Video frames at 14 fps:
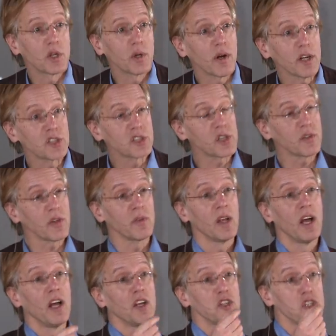there are certain
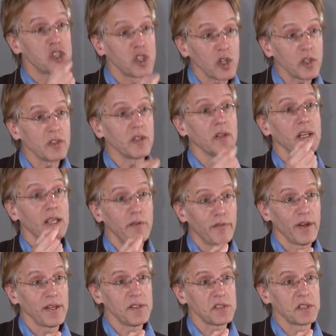certain
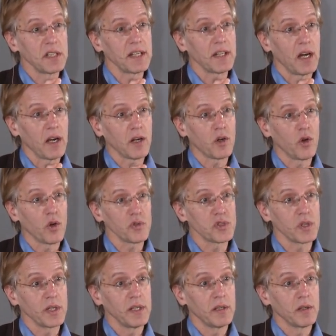events that are
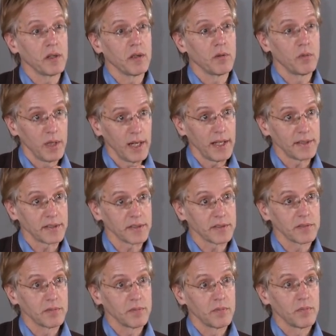causally related.
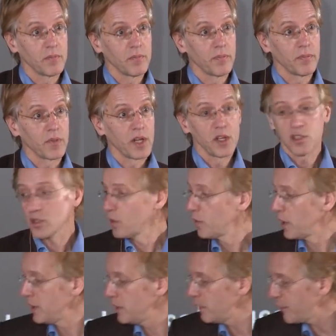So
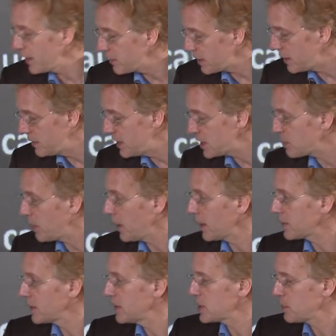an event in this
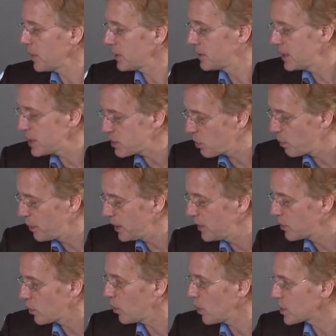part and this part, this would be
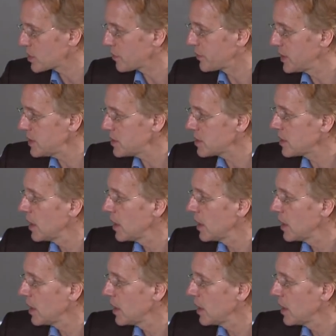the cause of this,